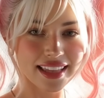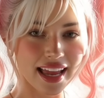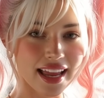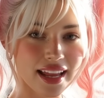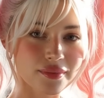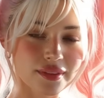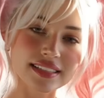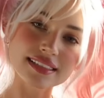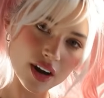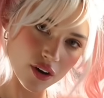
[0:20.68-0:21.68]
name
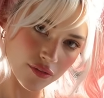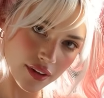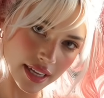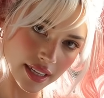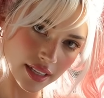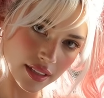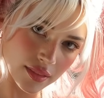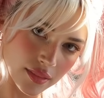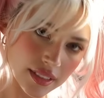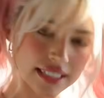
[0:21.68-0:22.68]
is so
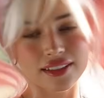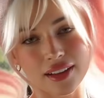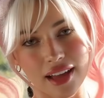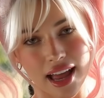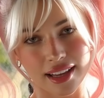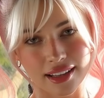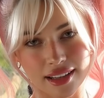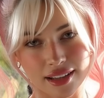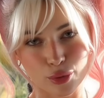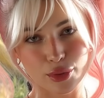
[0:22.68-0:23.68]
funny. So like,
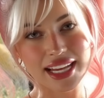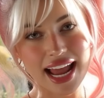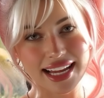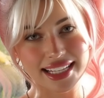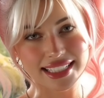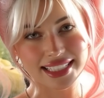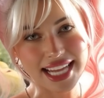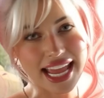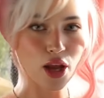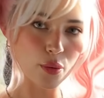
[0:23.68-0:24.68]
what the heck is
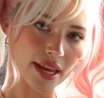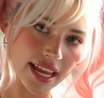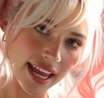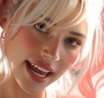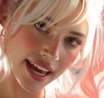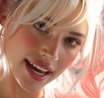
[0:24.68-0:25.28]
Nano Banana,